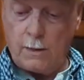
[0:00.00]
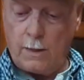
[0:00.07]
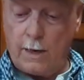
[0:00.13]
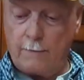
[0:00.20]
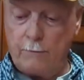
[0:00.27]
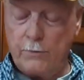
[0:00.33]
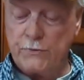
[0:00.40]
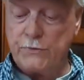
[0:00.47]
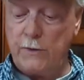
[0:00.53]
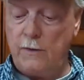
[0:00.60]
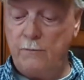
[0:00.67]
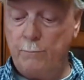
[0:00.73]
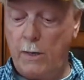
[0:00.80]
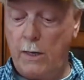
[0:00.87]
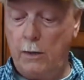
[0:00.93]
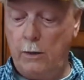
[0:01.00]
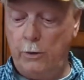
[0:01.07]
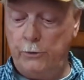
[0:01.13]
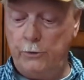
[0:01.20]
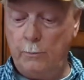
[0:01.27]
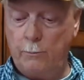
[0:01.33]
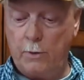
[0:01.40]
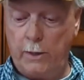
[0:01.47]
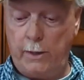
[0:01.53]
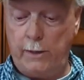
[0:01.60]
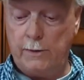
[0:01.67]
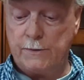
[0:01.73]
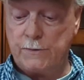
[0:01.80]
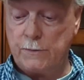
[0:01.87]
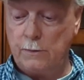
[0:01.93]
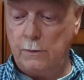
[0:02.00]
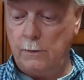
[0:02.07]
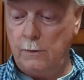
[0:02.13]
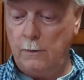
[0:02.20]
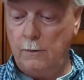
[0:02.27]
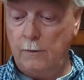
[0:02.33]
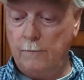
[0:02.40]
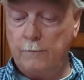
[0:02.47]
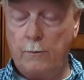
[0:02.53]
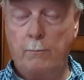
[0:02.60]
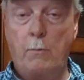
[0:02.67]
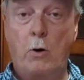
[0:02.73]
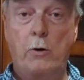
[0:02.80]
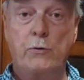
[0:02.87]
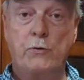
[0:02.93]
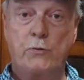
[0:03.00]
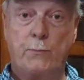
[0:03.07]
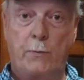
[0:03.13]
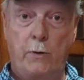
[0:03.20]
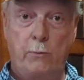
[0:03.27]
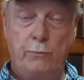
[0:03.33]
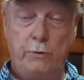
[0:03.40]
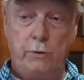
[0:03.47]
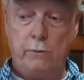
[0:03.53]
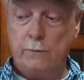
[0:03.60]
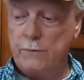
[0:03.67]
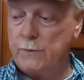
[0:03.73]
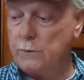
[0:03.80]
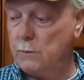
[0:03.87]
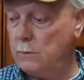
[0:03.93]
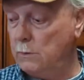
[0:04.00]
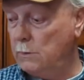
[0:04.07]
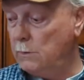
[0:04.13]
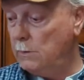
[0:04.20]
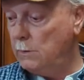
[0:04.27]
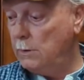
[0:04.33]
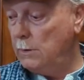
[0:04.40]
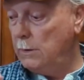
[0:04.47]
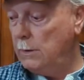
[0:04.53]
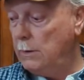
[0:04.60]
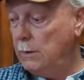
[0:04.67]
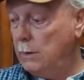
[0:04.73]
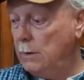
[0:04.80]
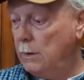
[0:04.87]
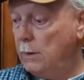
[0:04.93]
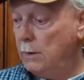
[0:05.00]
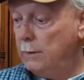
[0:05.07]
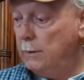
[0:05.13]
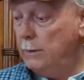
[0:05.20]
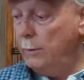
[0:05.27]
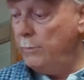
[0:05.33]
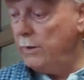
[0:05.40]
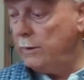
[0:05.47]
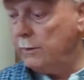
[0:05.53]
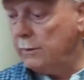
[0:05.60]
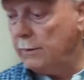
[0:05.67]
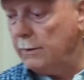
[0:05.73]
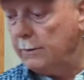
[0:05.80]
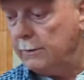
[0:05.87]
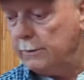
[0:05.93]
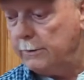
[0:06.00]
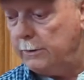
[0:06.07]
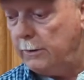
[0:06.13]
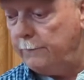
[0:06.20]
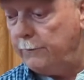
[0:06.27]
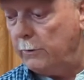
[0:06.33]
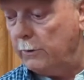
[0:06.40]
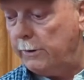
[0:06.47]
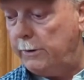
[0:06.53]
I received my onion plants from Martin's Produce. Let me give you a